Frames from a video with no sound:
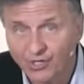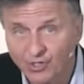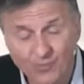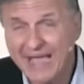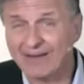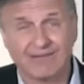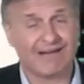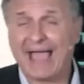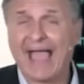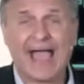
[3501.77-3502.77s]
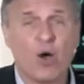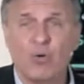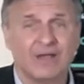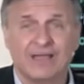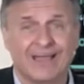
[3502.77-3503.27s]
no matter
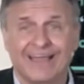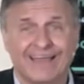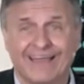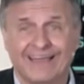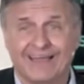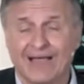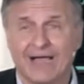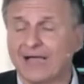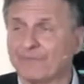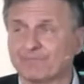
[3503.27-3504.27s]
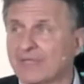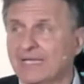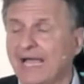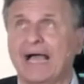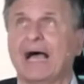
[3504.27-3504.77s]
how uh,
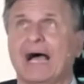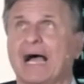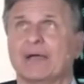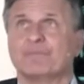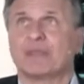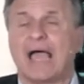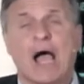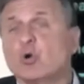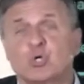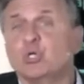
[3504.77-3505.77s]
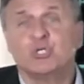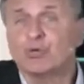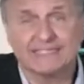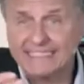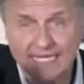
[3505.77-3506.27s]
uh, how good
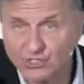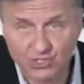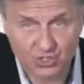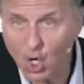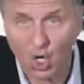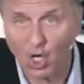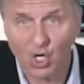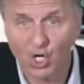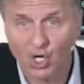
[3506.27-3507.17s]
your intentions are.